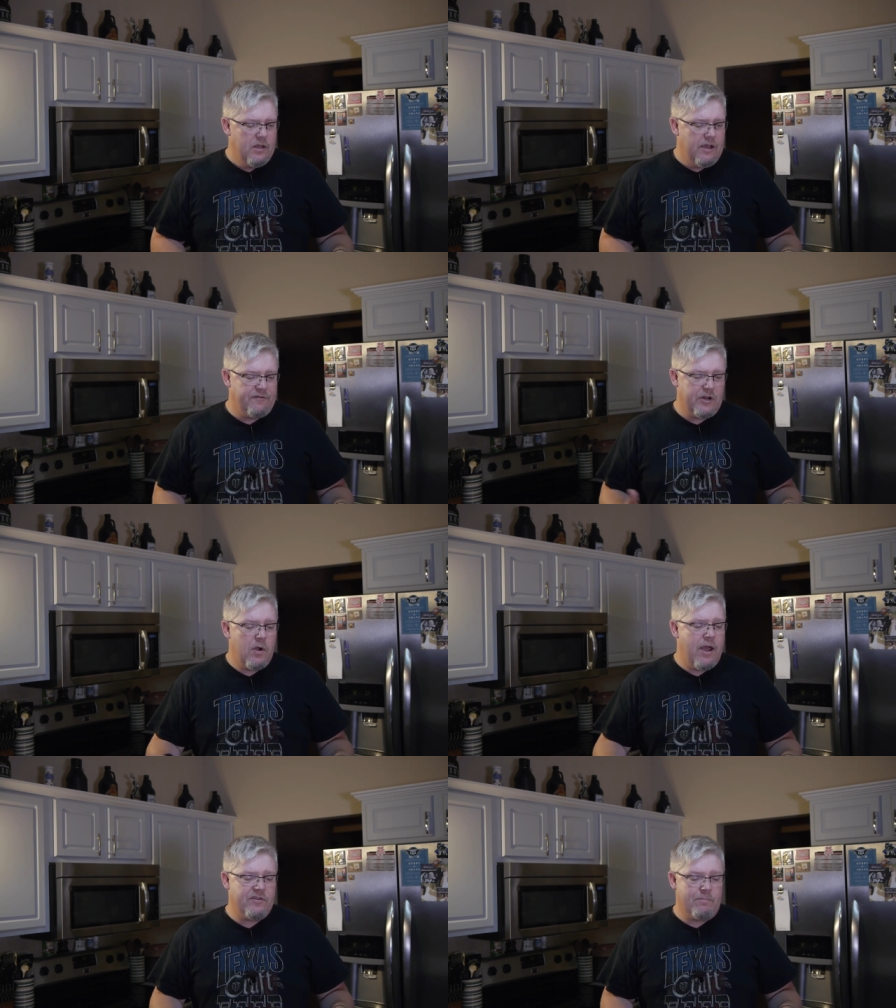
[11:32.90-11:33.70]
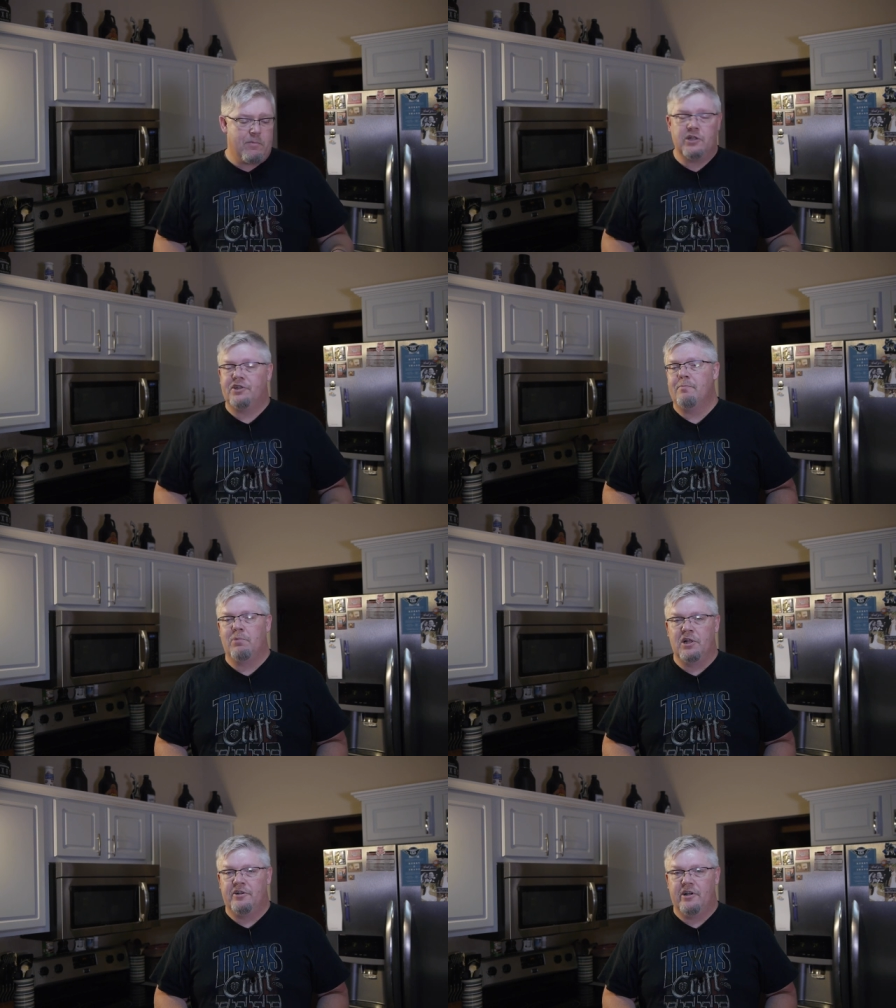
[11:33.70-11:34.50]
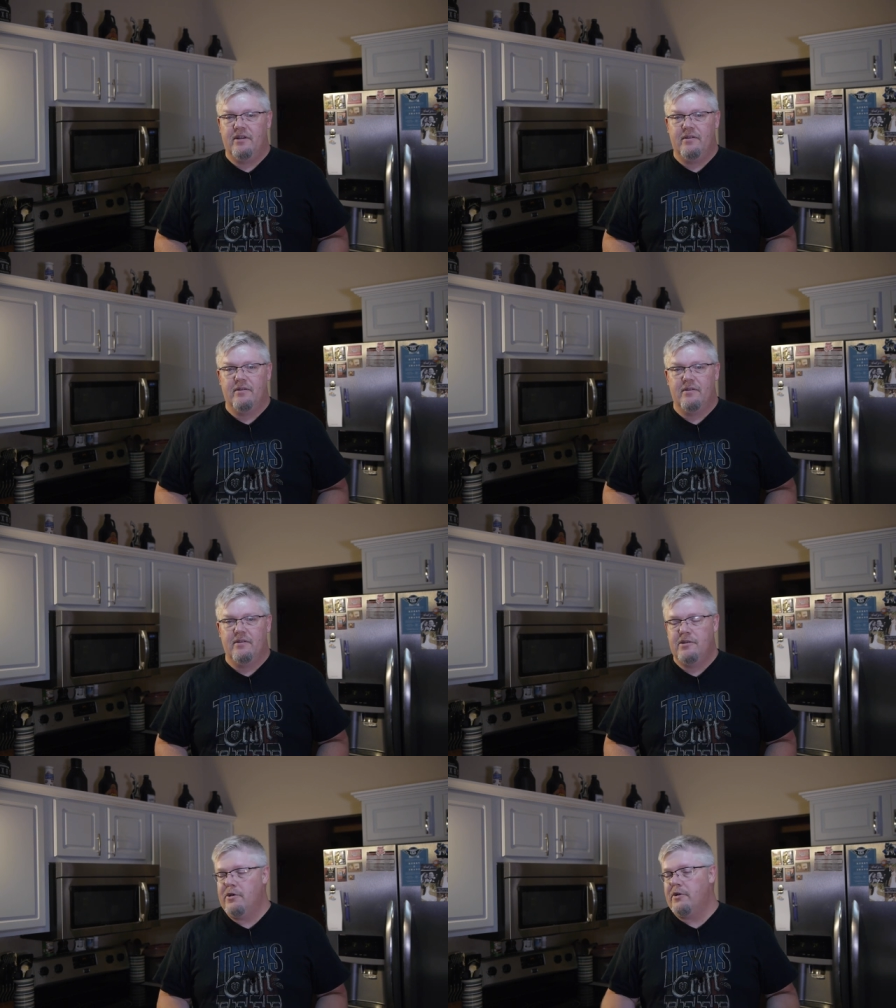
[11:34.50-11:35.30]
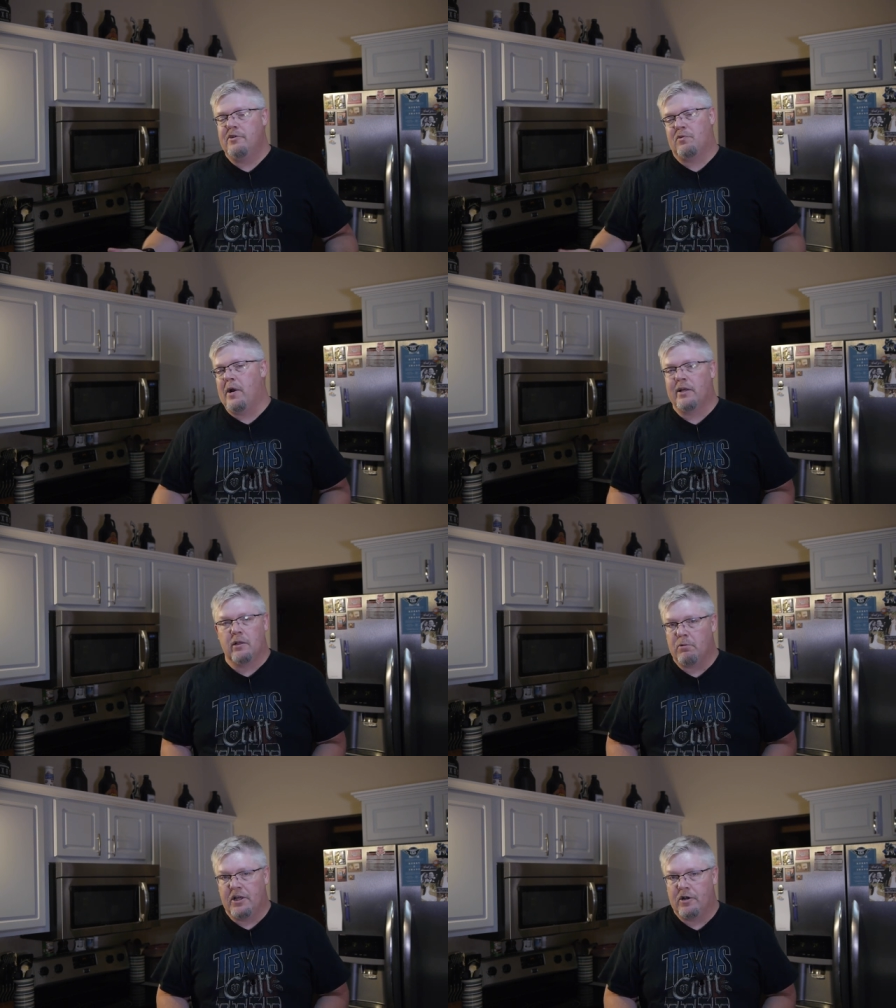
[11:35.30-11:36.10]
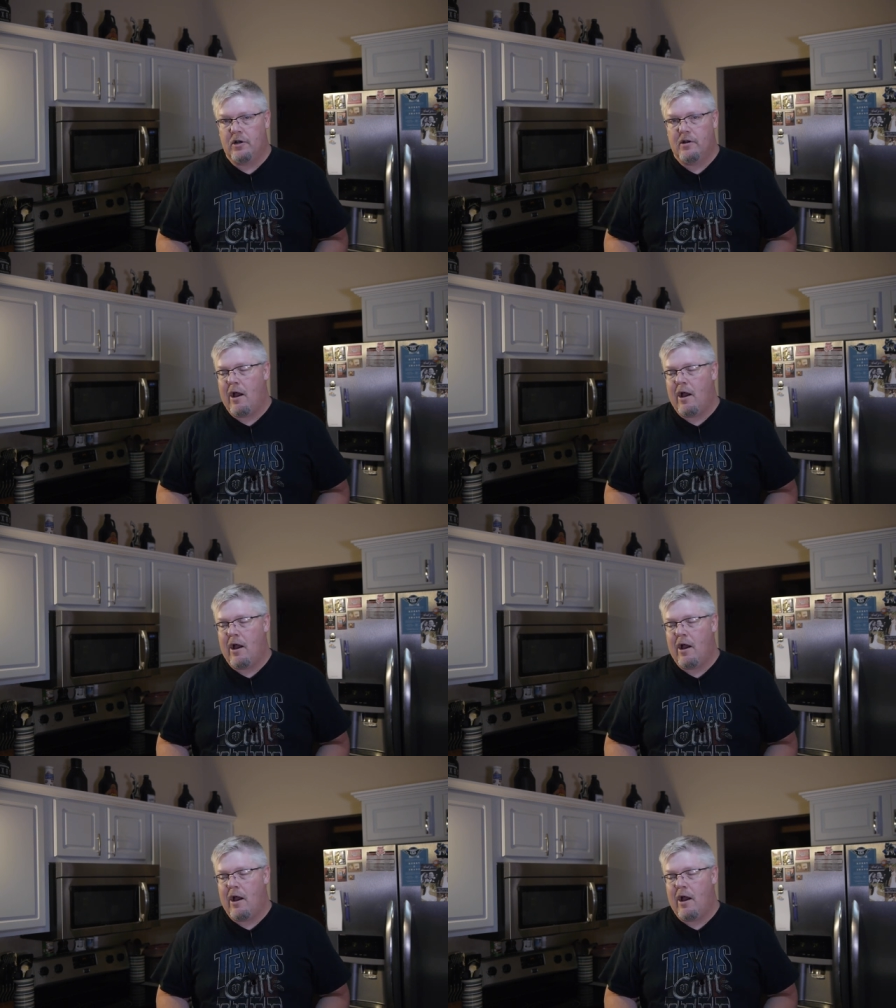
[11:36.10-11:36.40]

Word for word: If you don't have an immersion blender, you can use a regular blender.